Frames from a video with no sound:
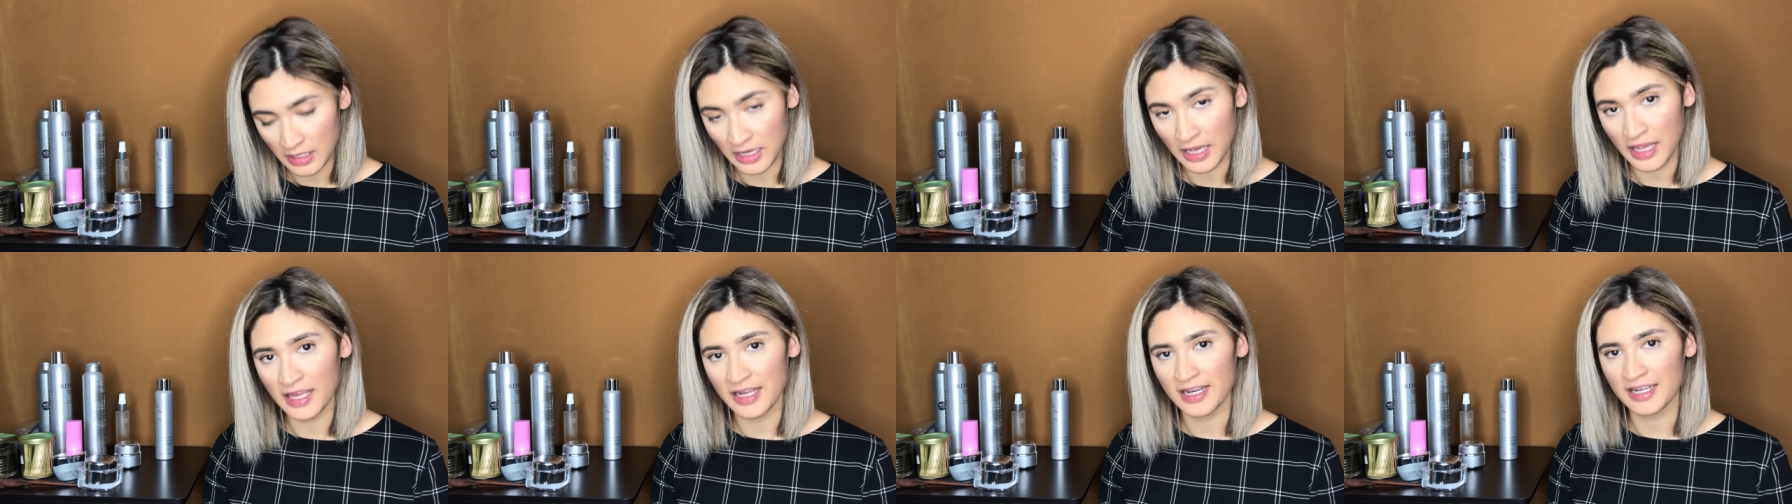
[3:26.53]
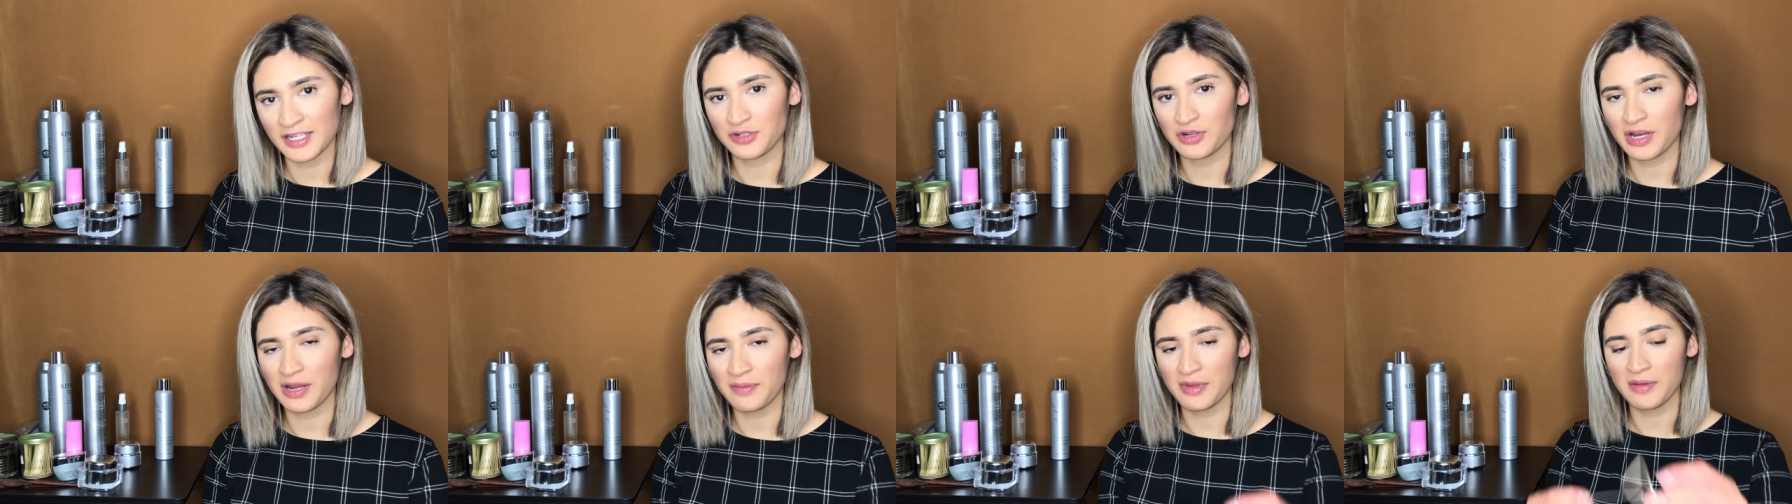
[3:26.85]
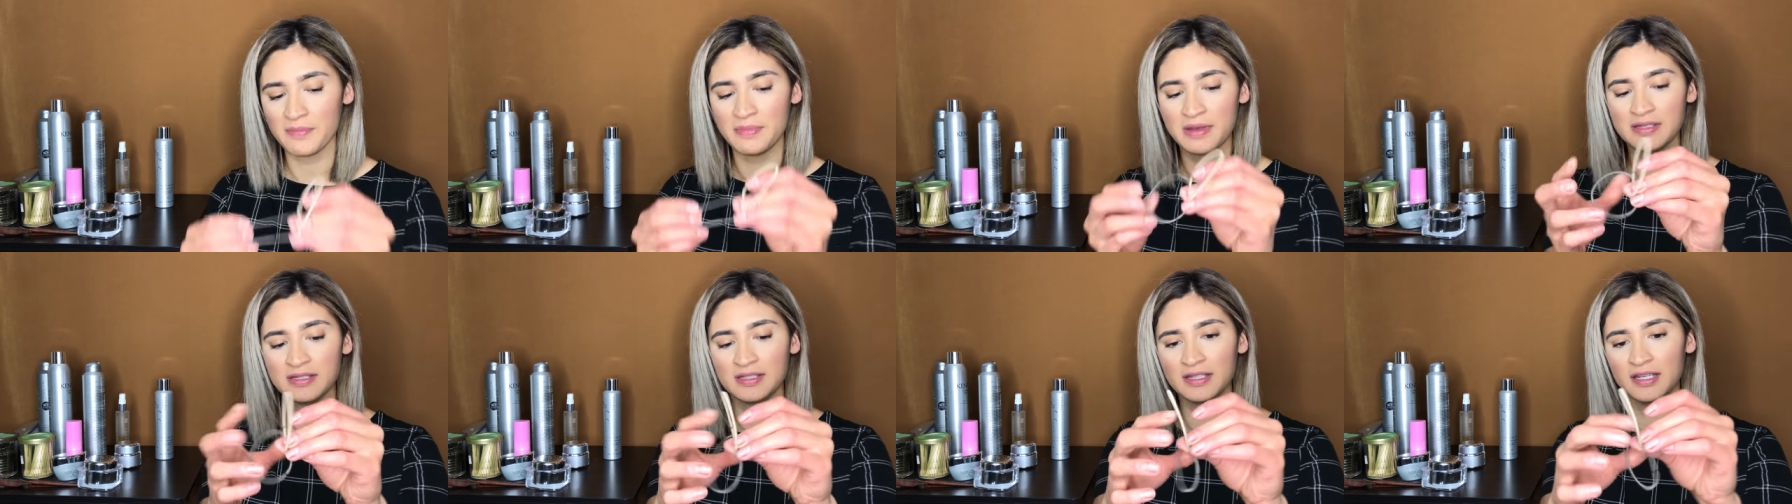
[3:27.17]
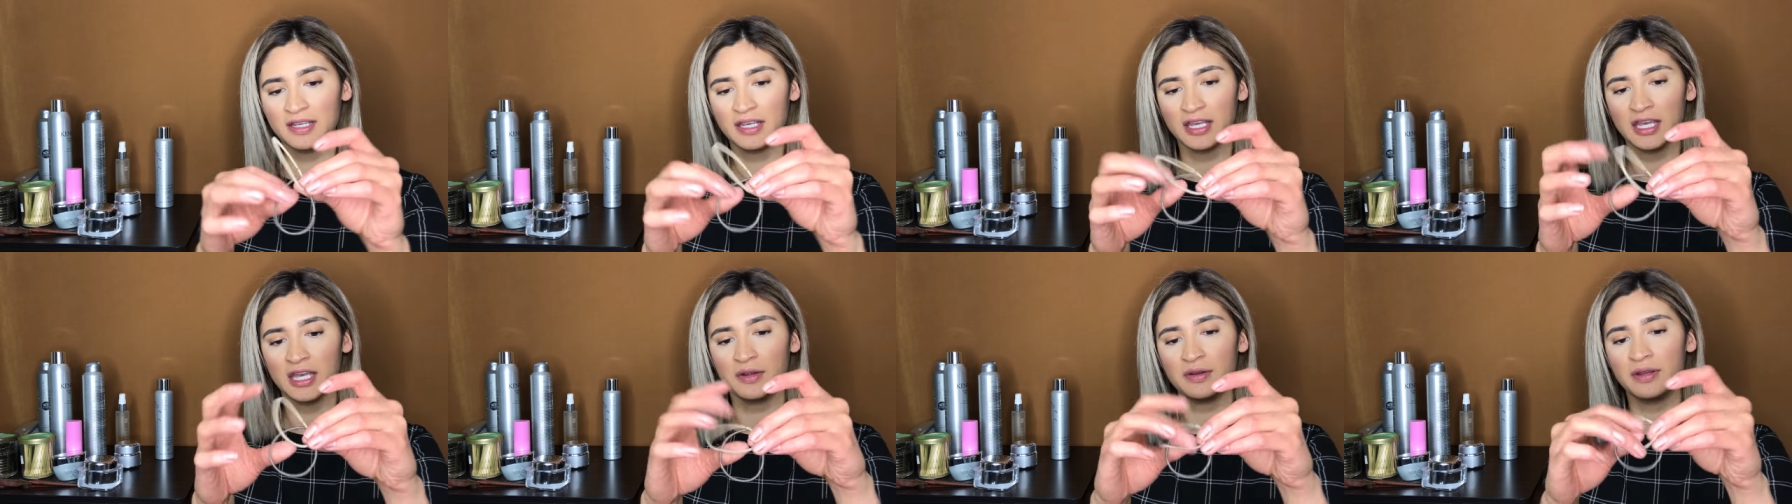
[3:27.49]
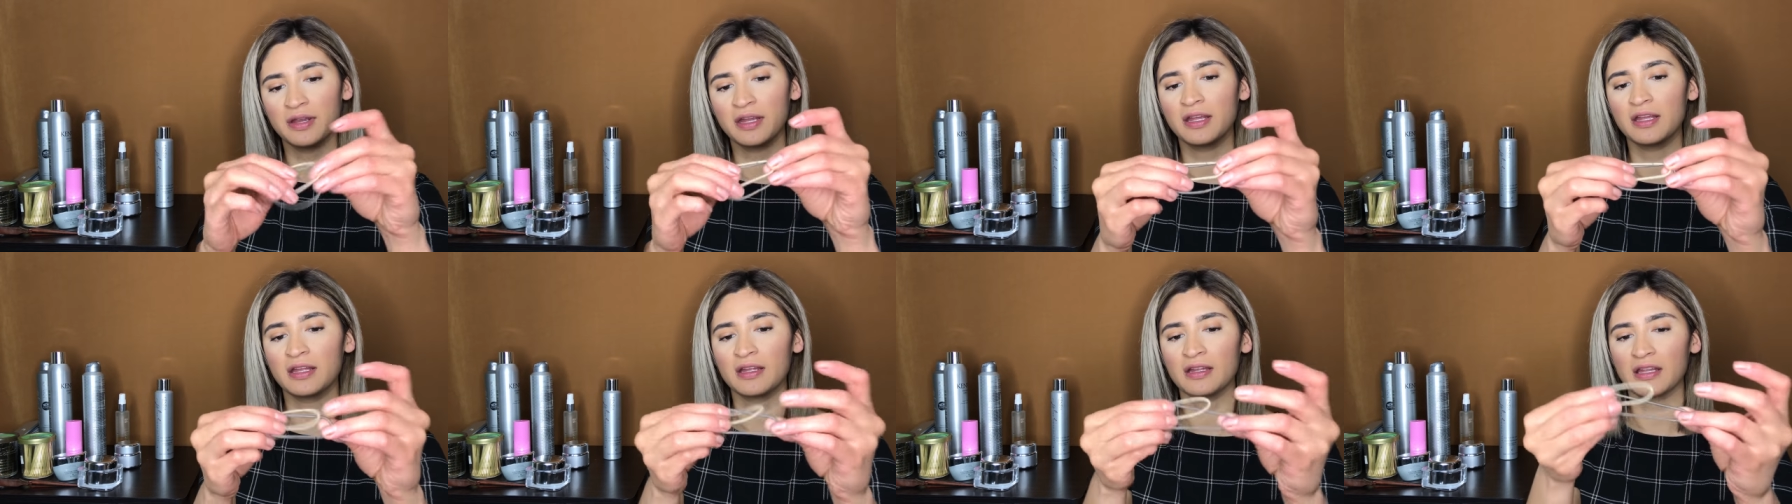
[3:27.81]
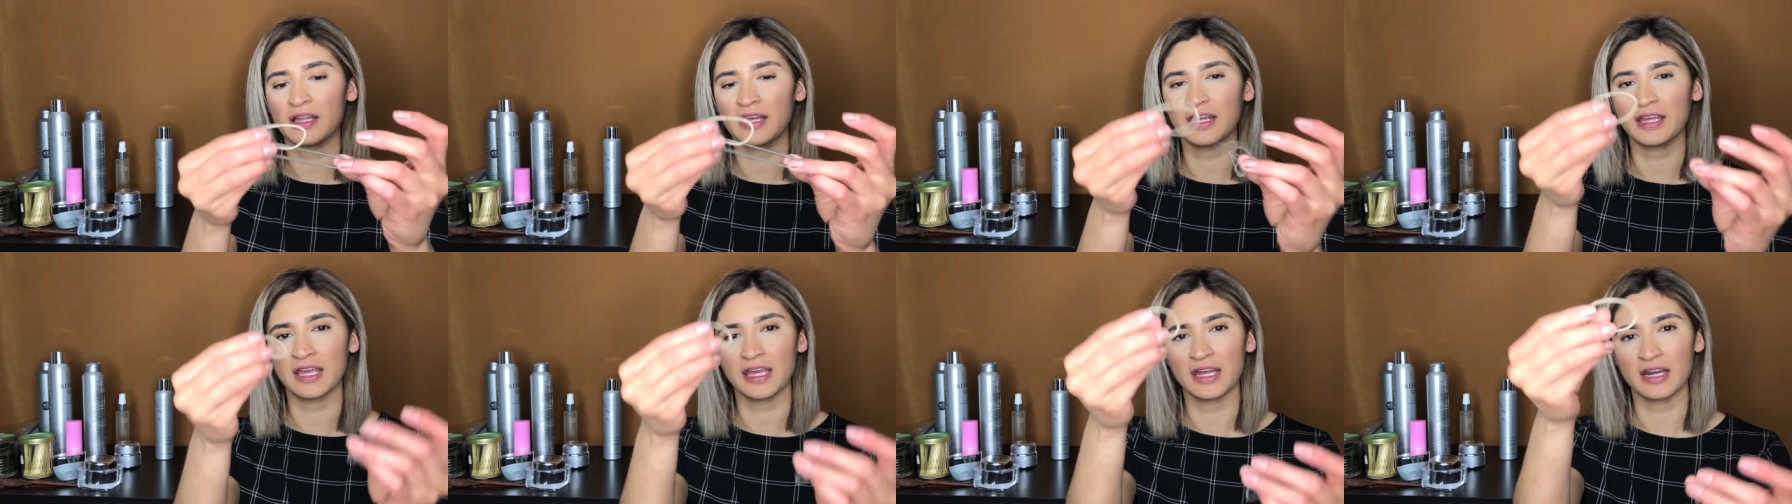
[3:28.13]
and I try my best to carry
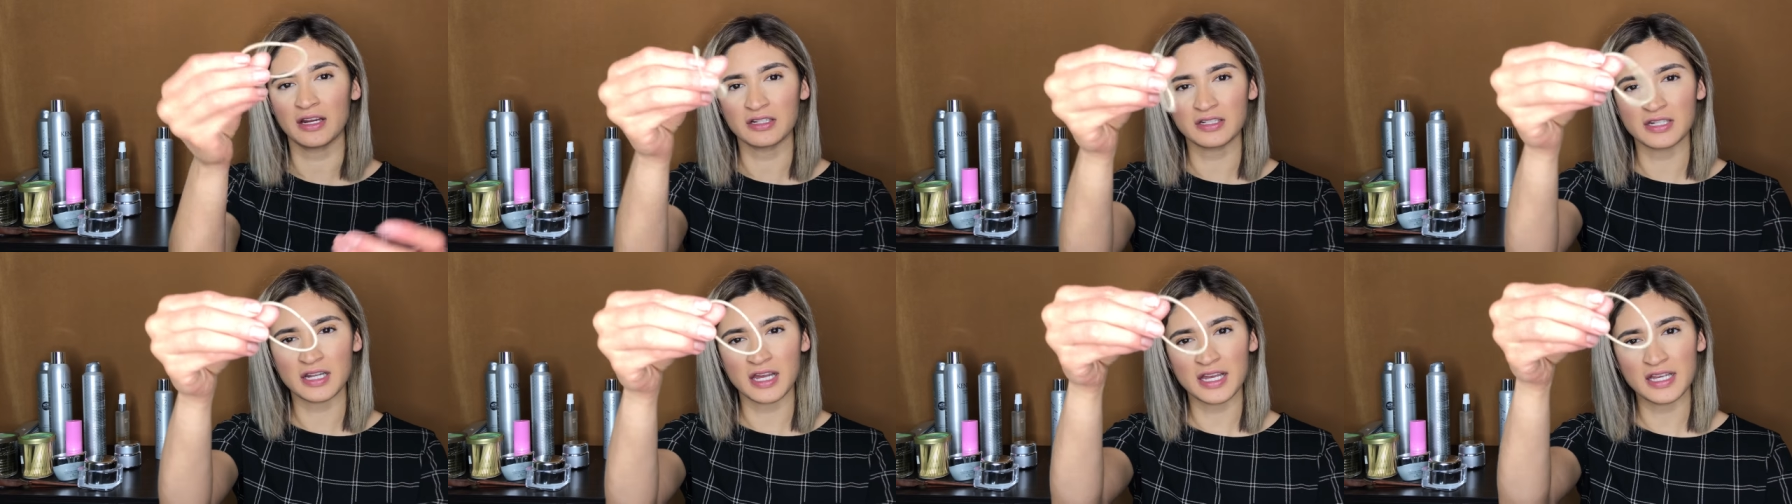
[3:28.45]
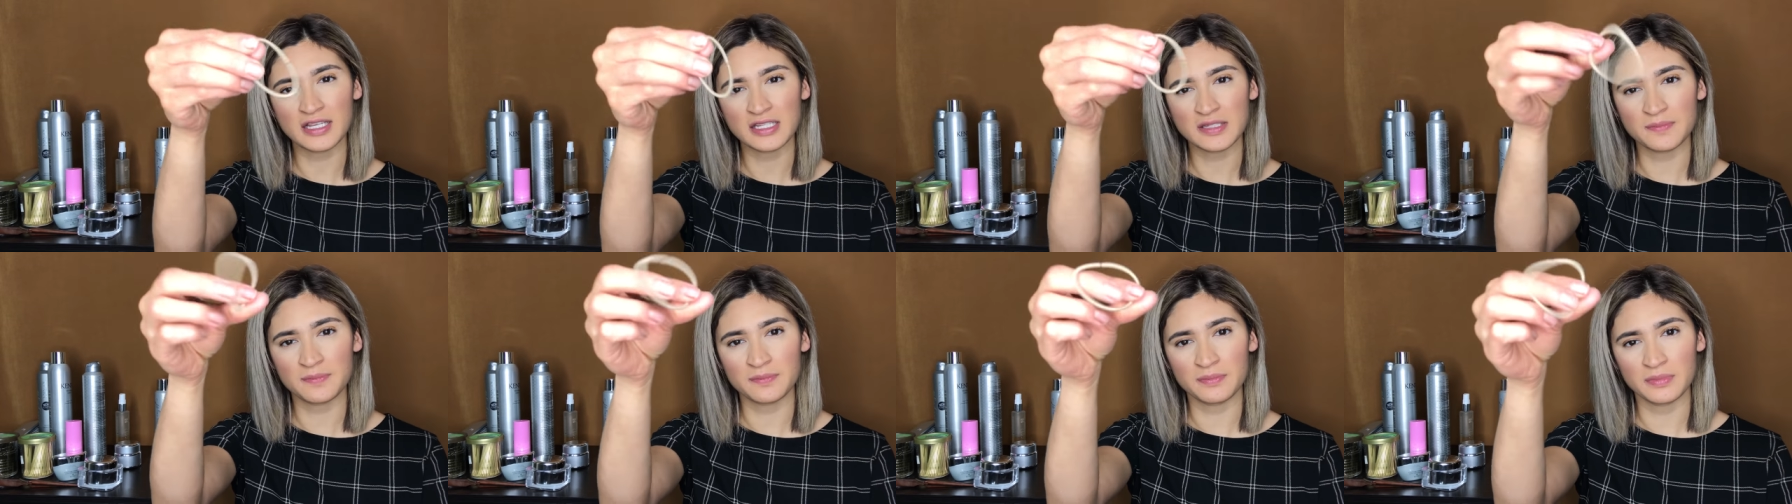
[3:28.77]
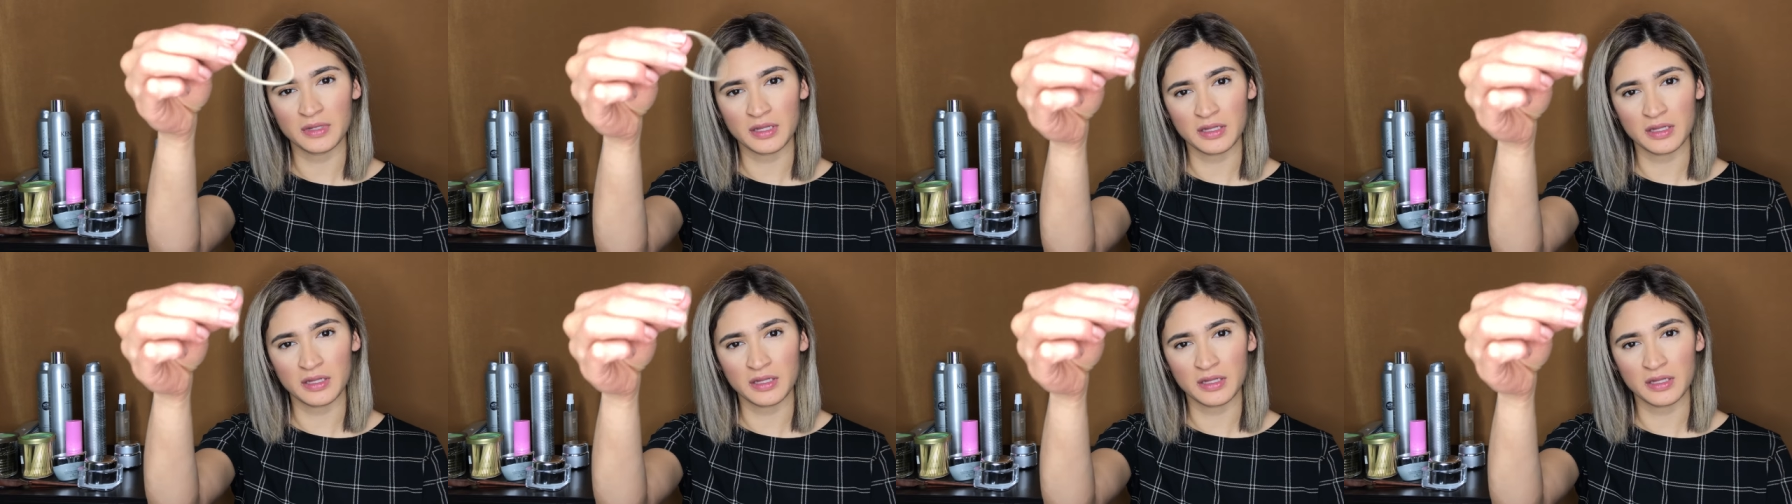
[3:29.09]
like hair ties